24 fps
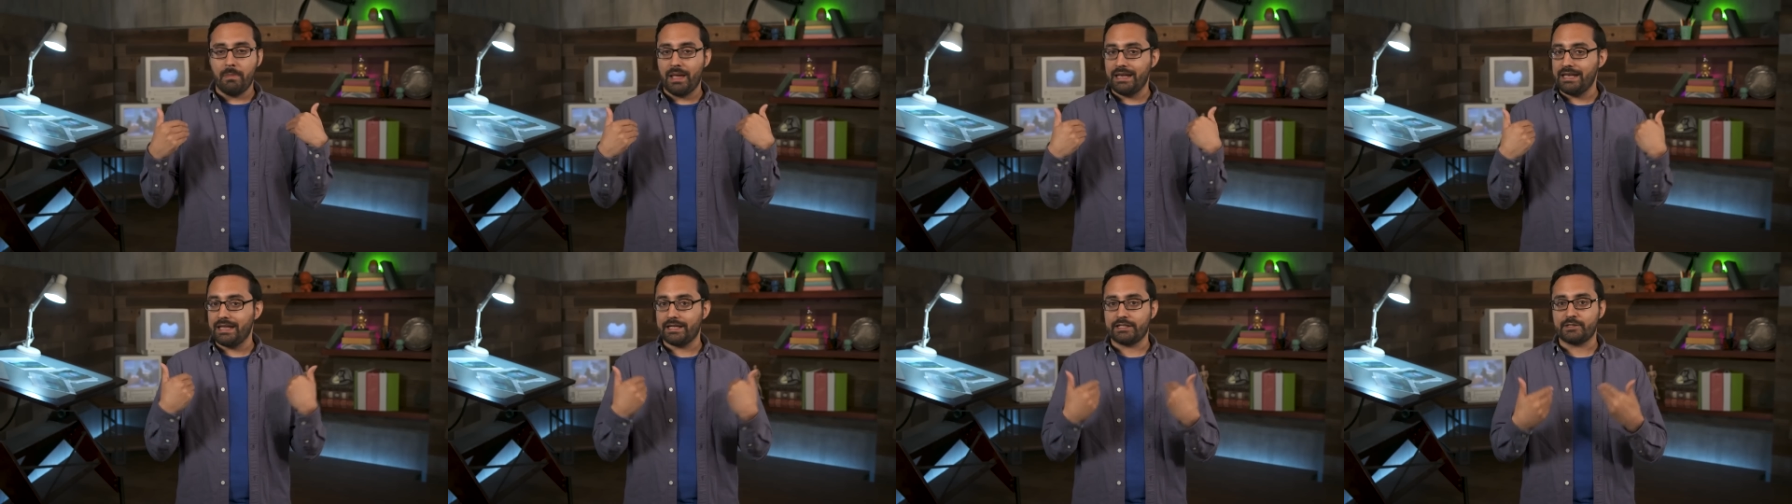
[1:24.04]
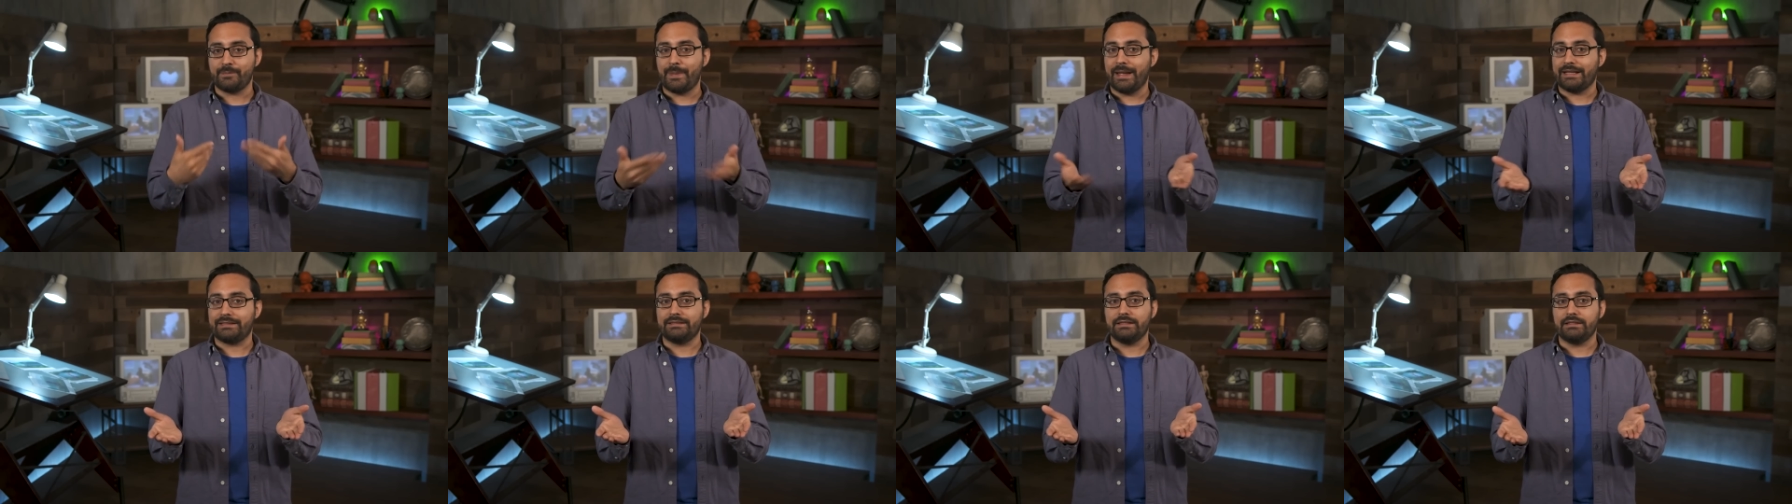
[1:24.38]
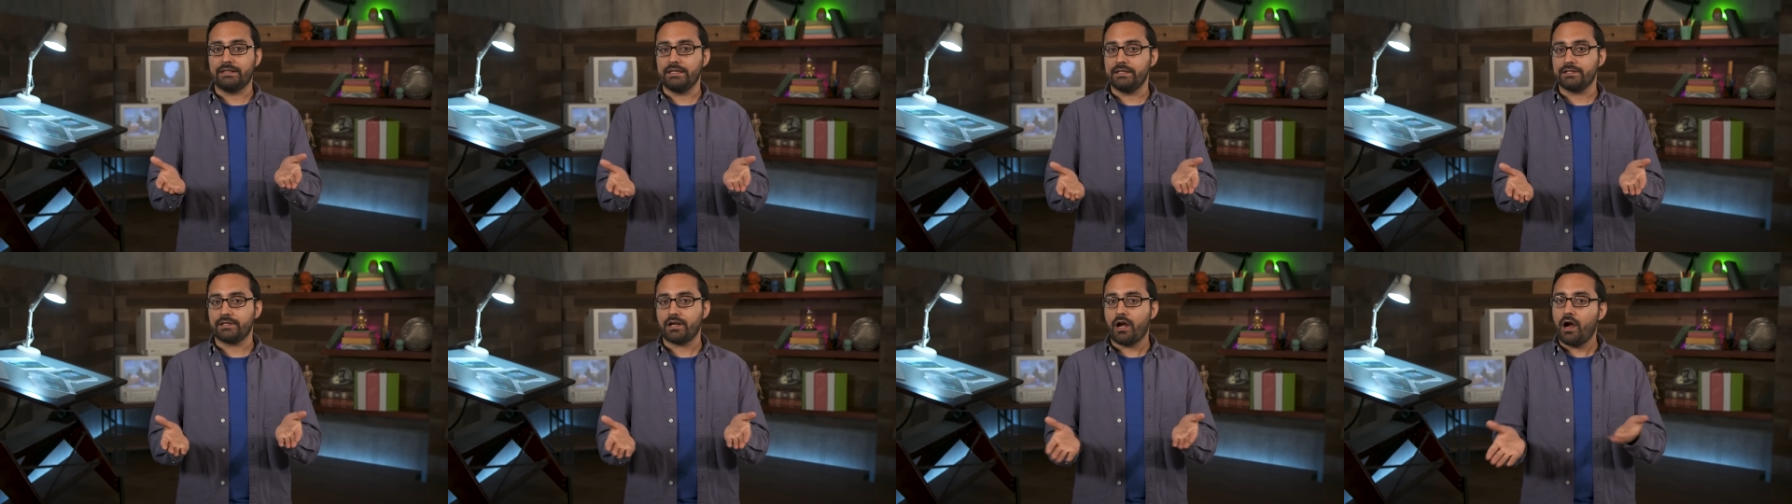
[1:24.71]
many expected
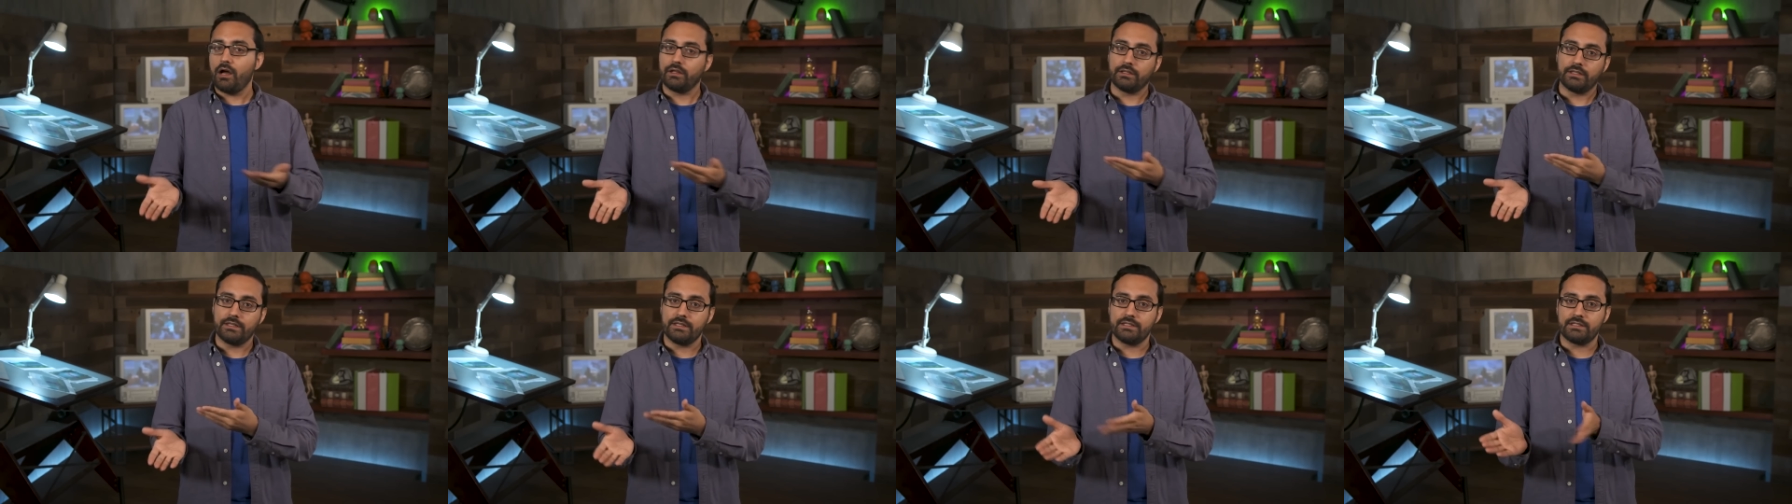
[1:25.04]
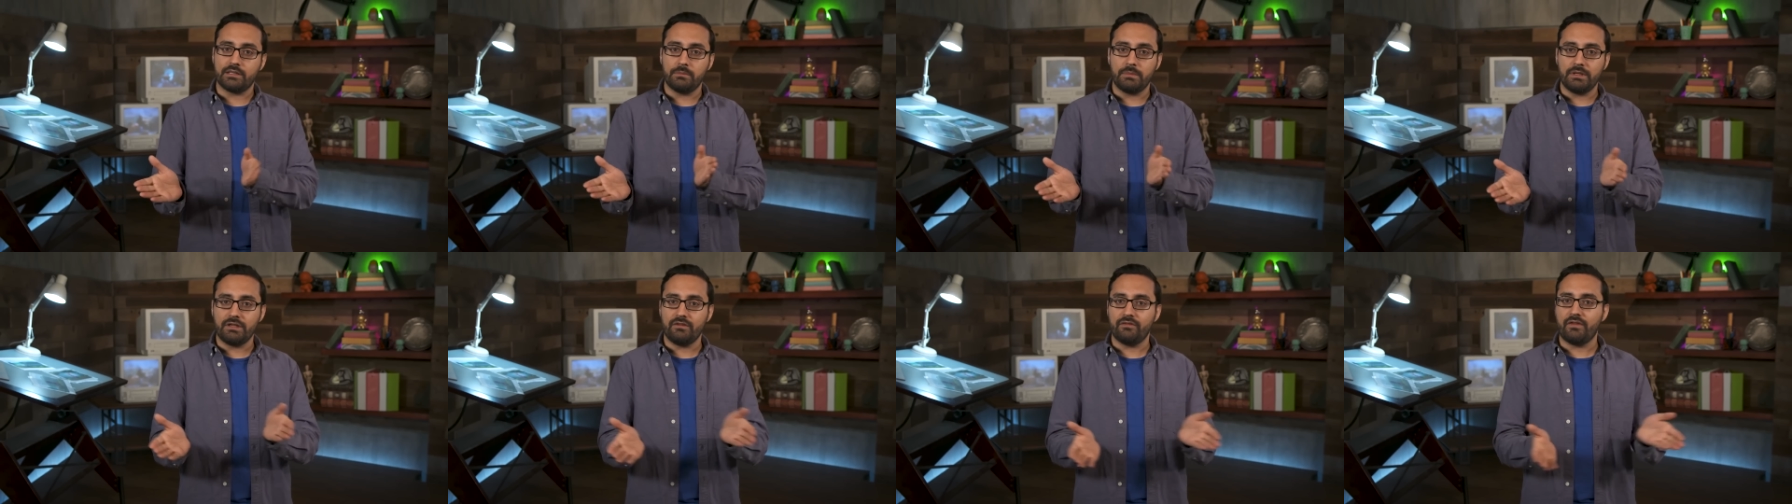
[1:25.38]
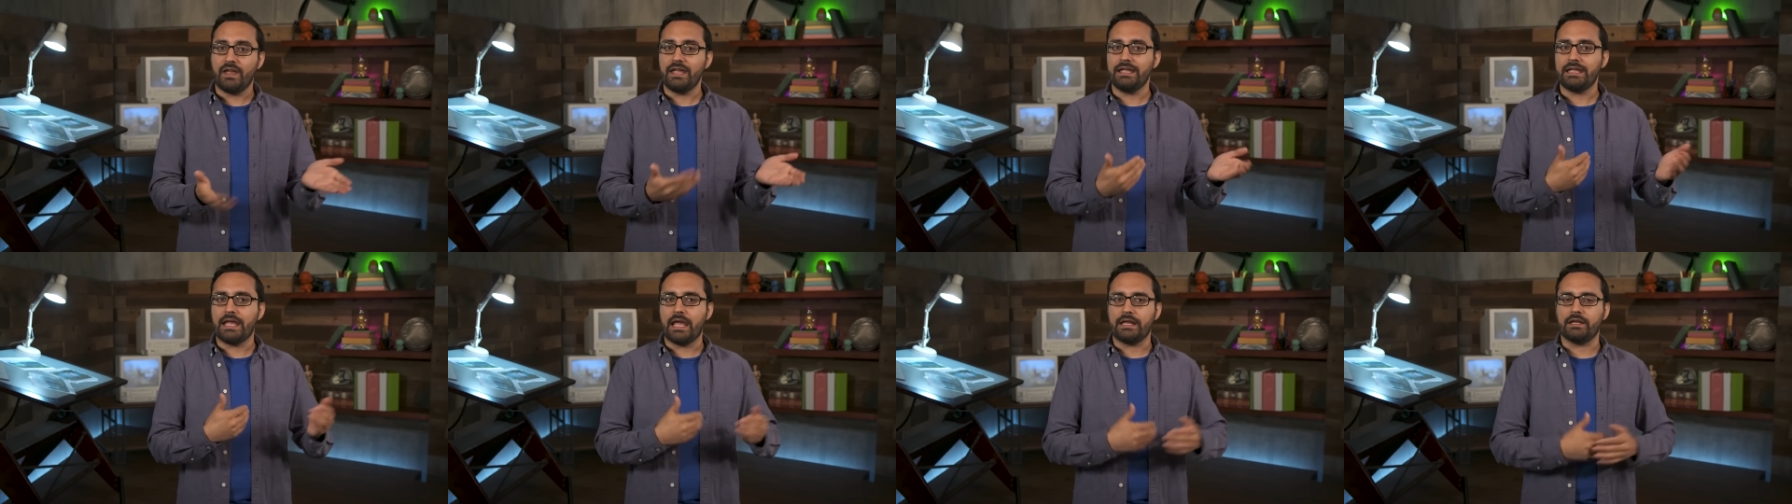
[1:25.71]
these colonies to be
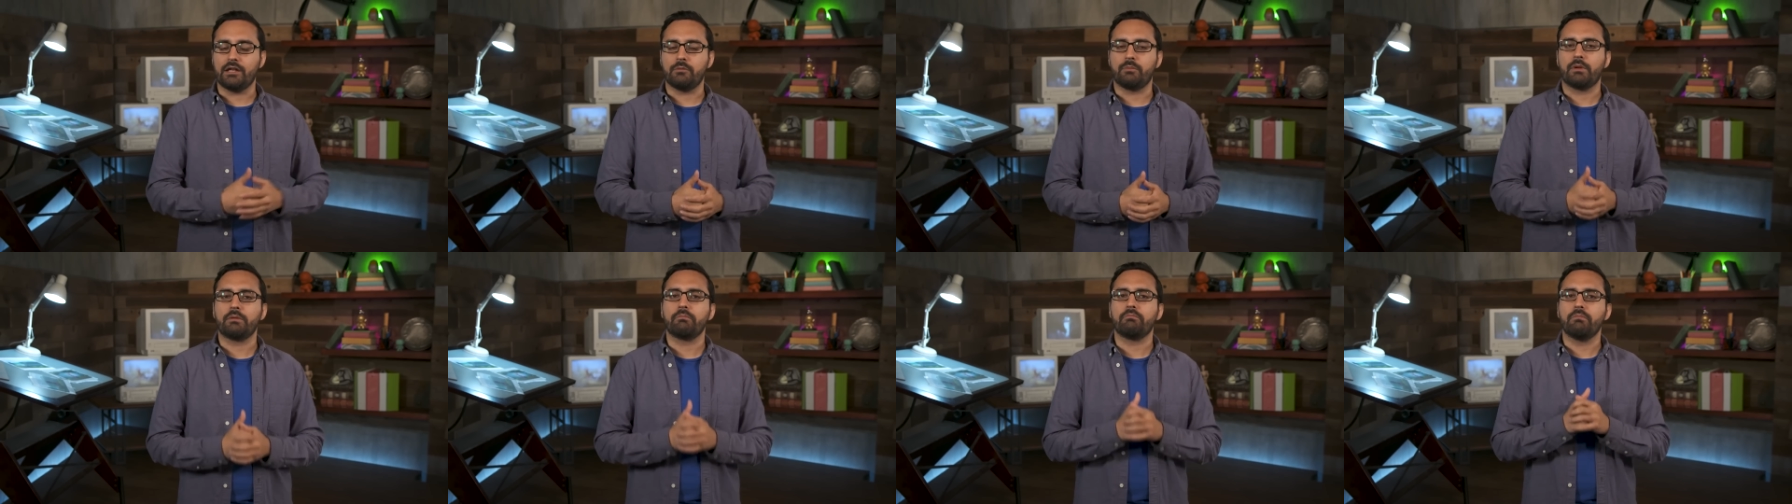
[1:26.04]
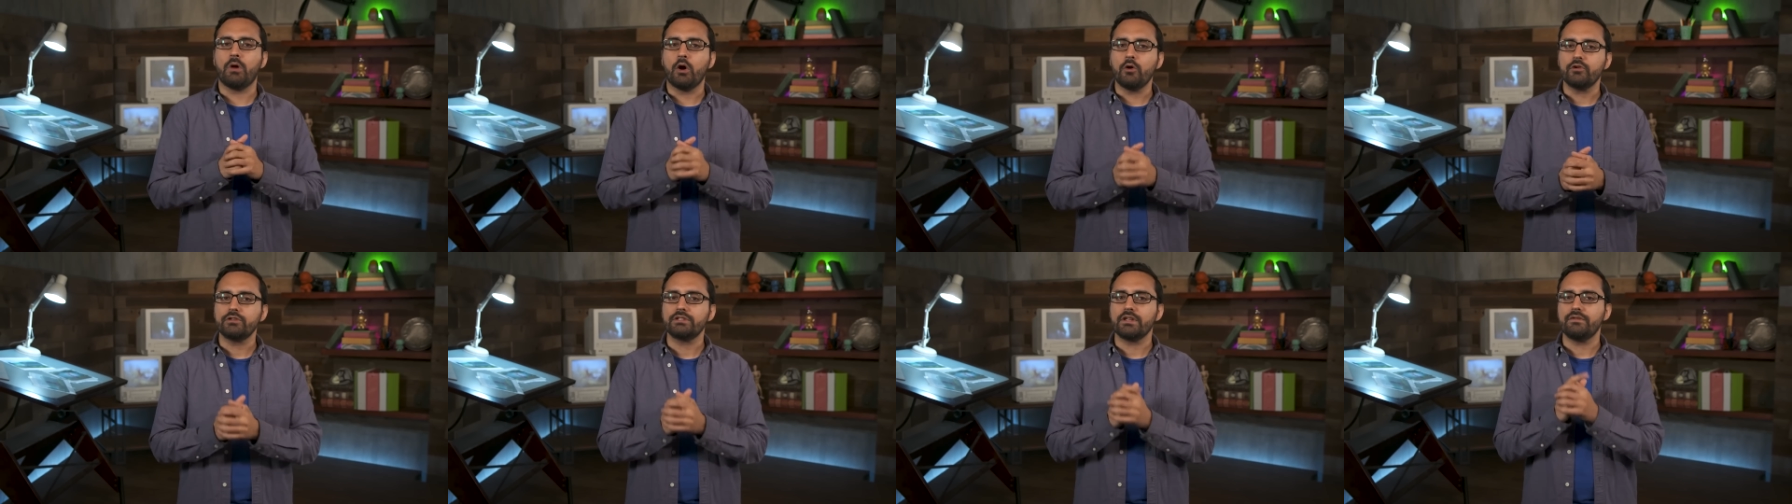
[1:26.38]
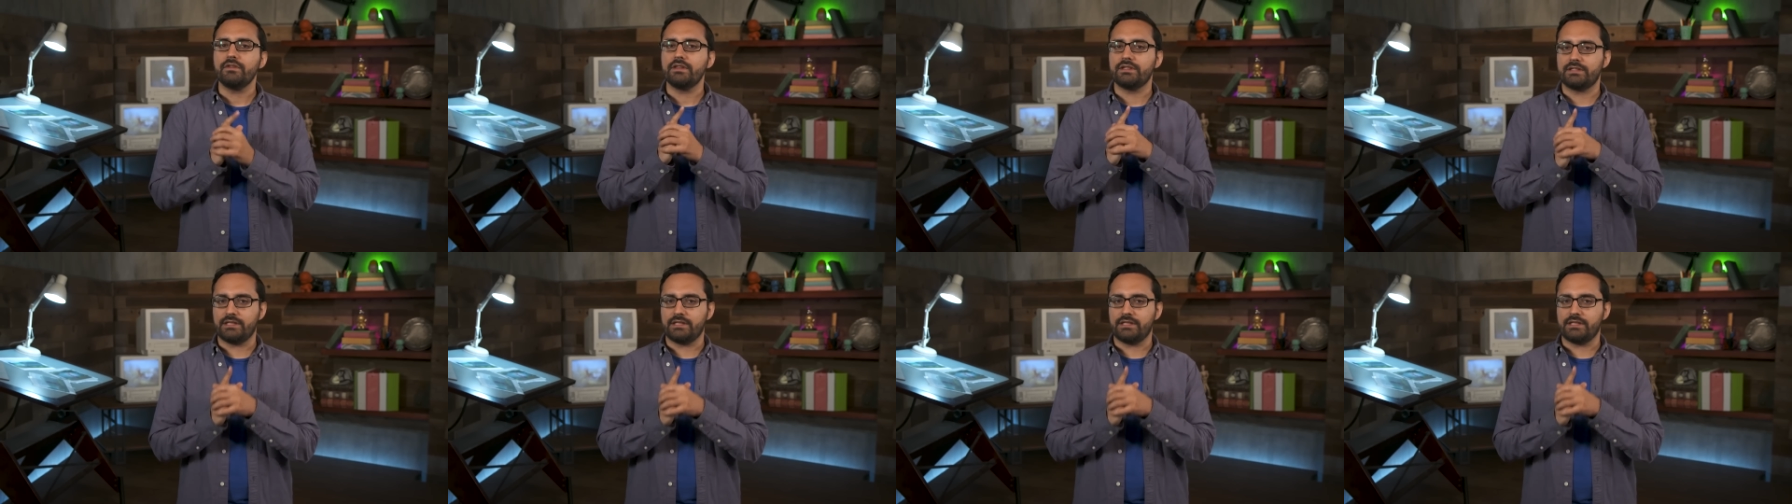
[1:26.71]
vacated, but most of the